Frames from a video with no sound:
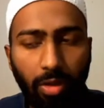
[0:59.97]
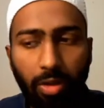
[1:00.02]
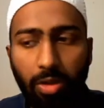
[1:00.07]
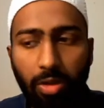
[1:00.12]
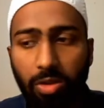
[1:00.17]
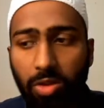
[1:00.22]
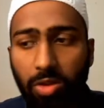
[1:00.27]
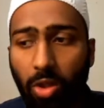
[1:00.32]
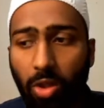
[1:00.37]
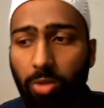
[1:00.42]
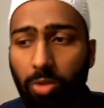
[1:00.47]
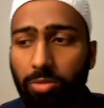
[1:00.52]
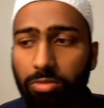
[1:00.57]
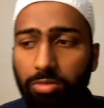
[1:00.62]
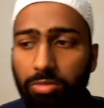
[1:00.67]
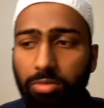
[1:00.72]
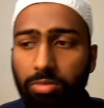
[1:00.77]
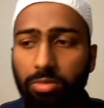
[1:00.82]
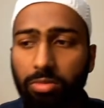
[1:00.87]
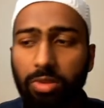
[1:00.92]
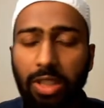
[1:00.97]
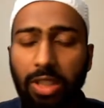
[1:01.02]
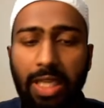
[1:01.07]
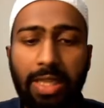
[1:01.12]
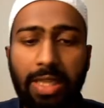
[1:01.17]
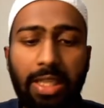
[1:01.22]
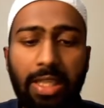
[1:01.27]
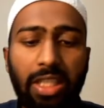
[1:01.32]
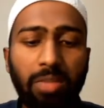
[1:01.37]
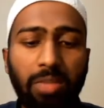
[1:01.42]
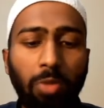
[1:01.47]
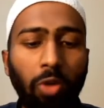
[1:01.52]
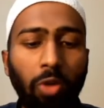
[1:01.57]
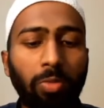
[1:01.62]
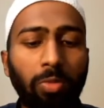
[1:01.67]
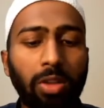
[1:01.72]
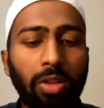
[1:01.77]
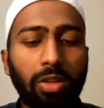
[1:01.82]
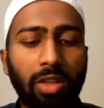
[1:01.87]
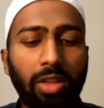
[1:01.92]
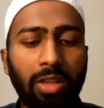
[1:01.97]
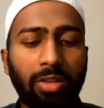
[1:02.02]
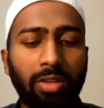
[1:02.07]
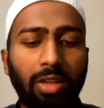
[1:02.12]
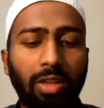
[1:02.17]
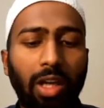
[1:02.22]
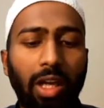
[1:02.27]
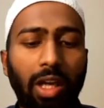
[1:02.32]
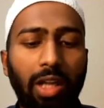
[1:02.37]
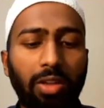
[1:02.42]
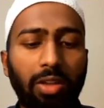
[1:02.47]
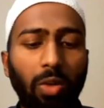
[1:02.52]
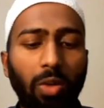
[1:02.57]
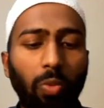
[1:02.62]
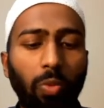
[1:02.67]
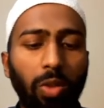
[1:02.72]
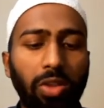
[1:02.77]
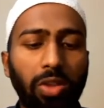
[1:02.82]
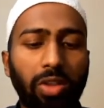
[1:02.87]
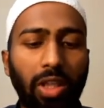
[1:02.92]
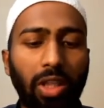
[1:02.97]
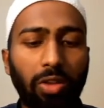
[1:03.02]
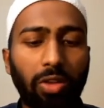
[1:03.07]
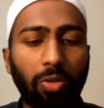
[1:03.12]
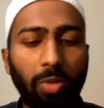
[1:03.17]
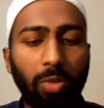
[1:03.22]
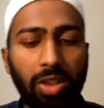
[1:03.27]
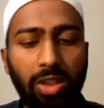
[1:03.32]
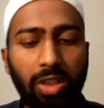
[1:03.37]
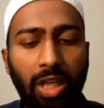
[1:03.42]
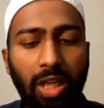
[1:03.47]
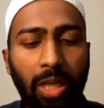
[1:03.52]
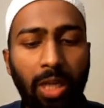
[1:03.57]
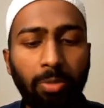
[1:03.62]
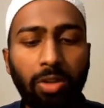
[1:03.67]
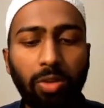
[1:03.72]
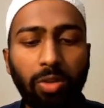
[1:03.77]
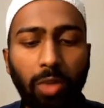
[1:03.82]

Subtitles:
So in these moments, and I don't want to take too much time because we're